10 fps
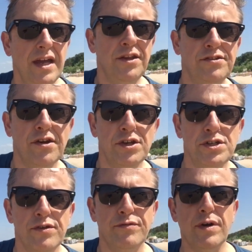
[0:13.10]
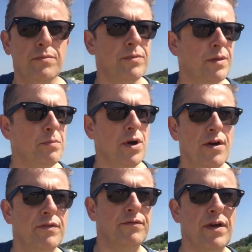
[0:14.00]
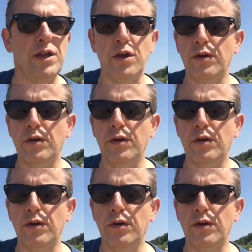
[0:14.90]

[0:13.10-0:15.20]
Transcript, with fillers: in search of um, the perfect venue.